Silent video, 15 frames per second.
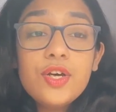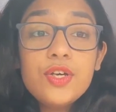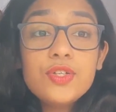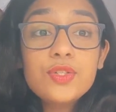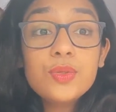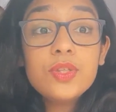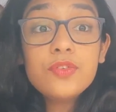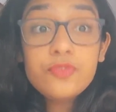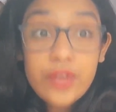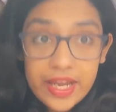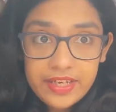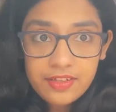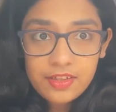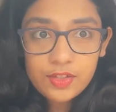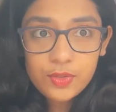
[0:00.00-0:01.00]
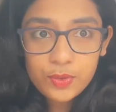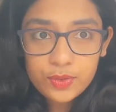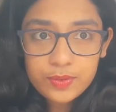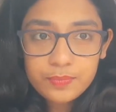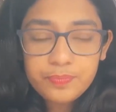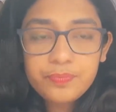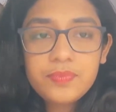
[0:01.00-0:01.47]
So the final
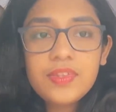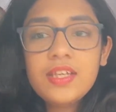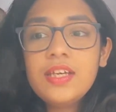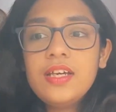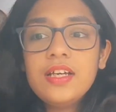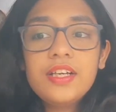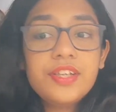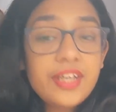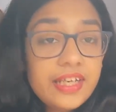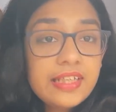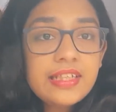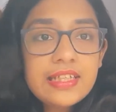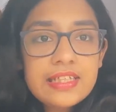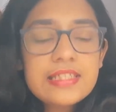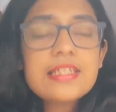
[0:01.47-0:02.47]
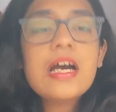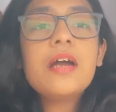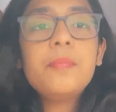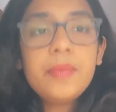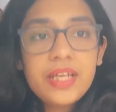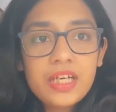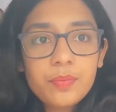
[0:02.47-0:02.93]
quote: great deeds are
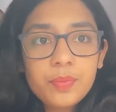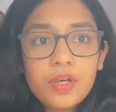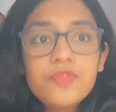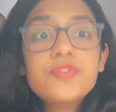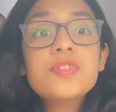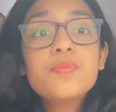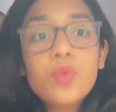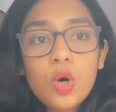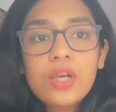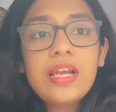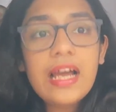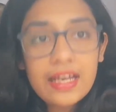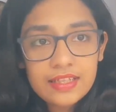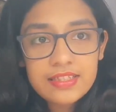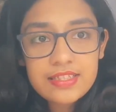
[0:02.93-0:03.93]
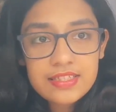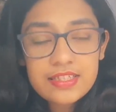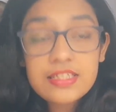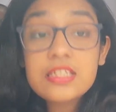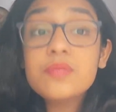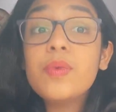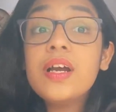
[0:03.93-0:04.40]
made up of small acts.
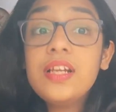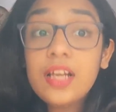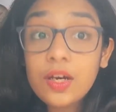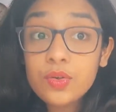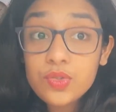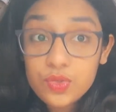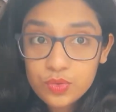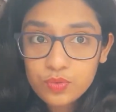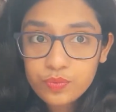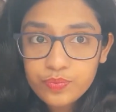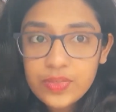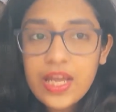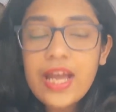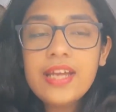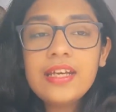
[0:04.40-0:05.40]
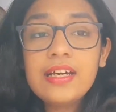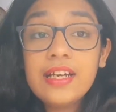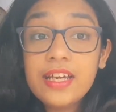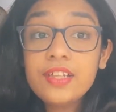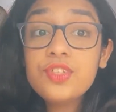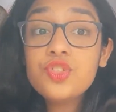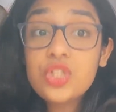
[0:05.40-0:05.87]
This is by Lao Tzu. And
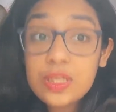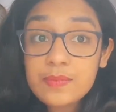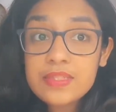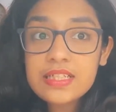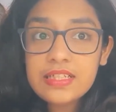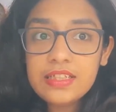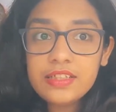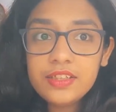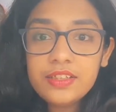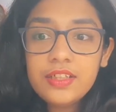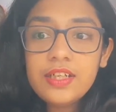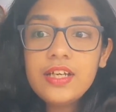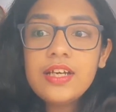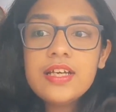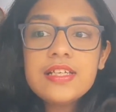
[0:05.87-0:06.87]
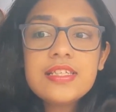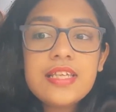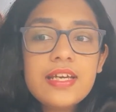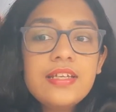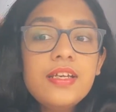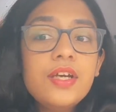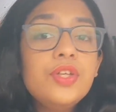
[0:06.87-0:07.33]
again, James Clear
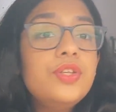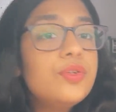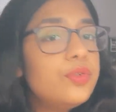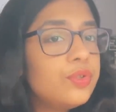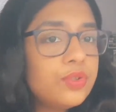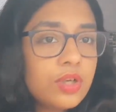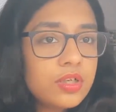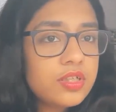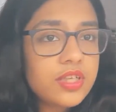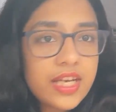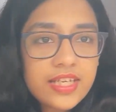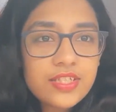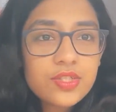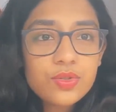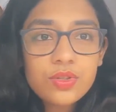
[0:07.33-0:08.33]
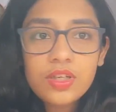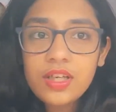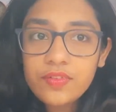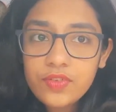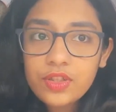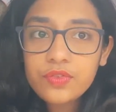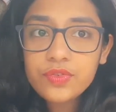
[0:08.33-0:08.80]
said, you do not rise to the
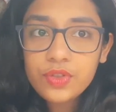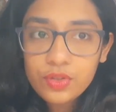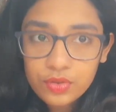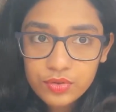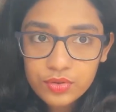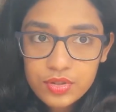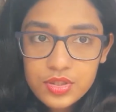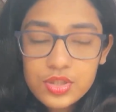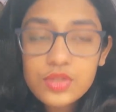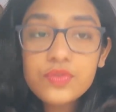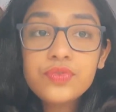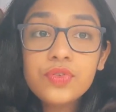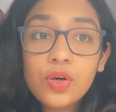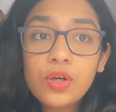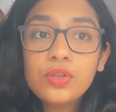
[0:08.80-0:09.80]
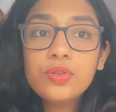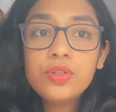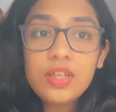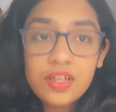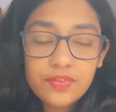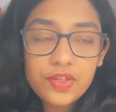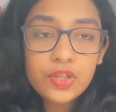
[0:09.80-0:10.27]
level of your goals, you fall to the
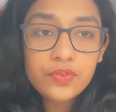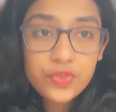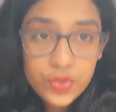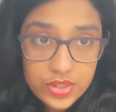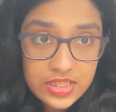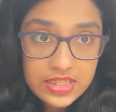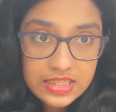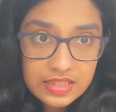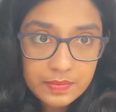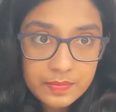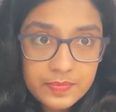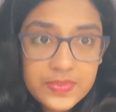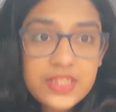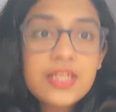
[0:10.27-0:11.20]
level of your system.